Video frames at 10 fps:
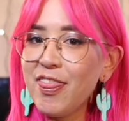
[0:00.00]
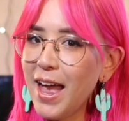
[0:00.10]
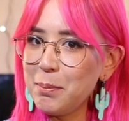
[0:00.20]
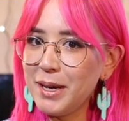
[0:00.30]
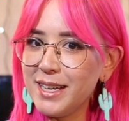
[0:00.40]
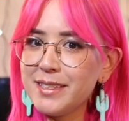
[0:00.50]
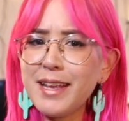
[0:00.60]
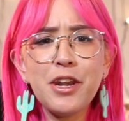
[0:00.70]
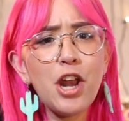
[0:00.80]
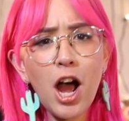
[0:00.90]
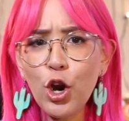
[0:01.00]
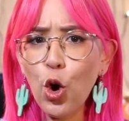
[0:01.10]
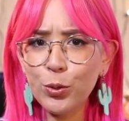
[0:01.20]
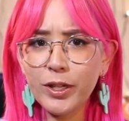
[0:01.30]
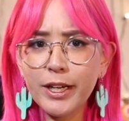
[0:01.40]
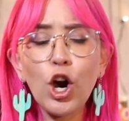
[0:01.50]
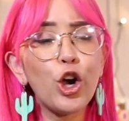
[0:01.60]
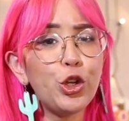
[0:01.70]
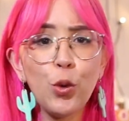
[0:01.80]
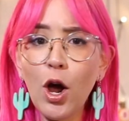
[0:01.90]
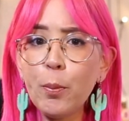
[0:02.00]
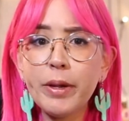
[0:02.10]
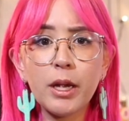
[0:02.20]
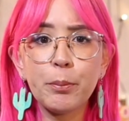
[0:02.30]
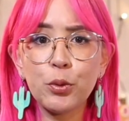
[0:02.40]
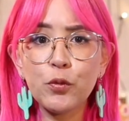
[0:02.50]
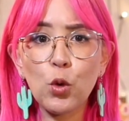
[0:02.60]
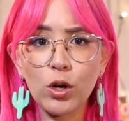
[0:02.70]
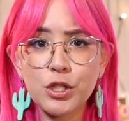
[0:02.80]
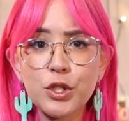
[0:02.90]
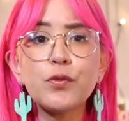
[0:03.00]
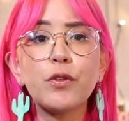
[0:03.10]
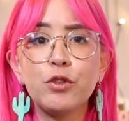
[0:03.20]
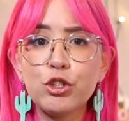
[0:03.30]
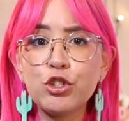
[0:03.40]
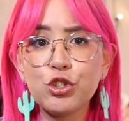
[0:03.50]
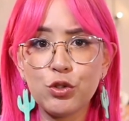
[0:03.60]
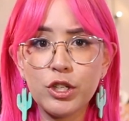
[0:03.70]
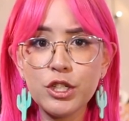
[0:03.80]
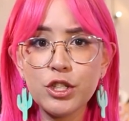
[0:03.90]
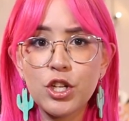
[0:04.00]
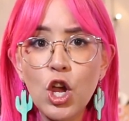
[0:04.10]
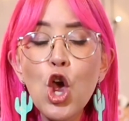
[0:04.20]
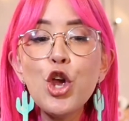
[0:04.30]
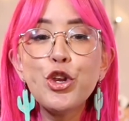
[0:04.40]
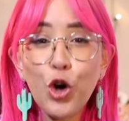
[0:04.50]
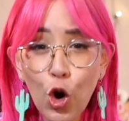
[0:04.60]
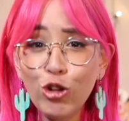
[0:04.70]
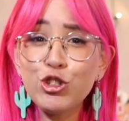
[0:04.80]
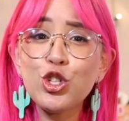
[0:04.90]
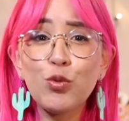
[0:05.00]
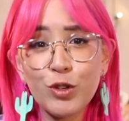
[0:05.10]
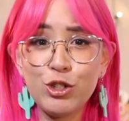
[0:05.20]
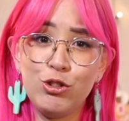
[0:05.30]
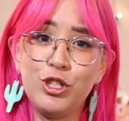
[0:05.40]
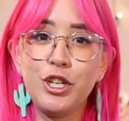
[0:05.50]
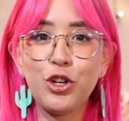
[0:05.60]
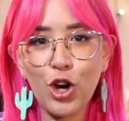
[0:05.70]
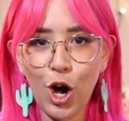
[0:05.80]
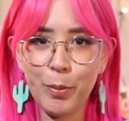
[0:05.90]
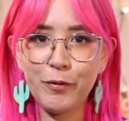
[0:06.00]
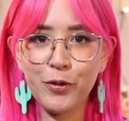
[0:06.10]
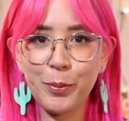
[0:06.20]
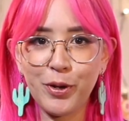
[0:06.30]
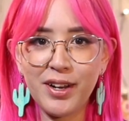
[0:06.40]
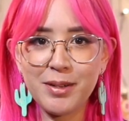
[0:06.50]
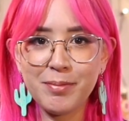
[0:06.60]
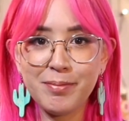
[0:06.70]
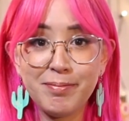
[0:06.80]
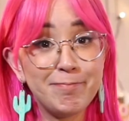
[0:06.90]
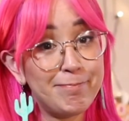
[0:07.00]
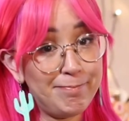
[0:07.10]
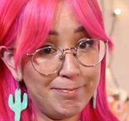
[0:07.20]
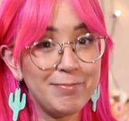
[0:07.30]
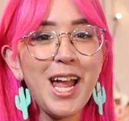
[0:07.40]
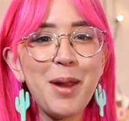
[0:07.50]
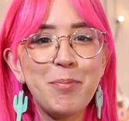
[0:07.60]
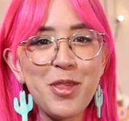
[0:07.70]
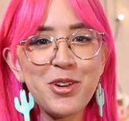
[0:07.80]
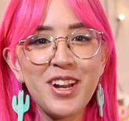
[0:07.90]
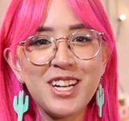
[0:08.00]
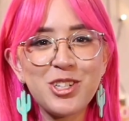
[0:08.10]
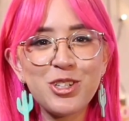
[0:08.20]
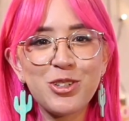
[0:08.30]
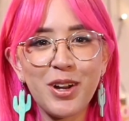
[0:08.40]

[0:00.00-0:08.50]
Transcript: That means that not only are you helping improve courses for future students, you're also reducing your carbon footprint. And Mother Nature is